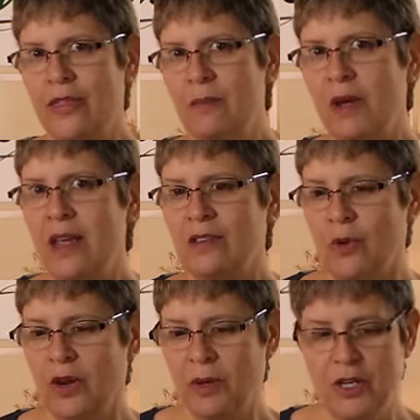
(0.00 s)
I think my next
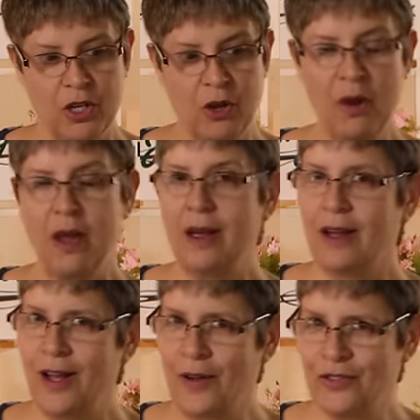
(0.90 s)
one I'm going to do,
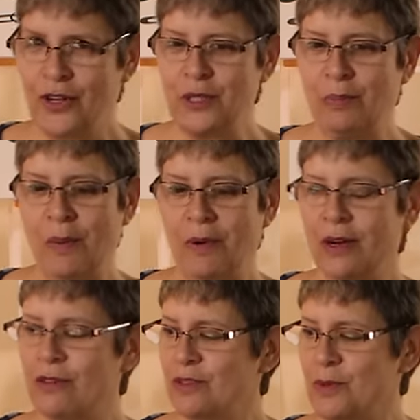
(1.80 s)
I've started prepping
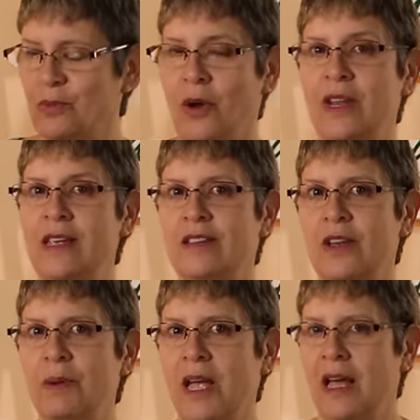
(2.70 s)
a Christmas one, is
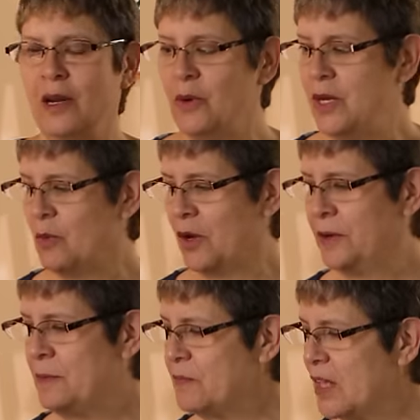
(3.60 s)
going to be a Halloween one.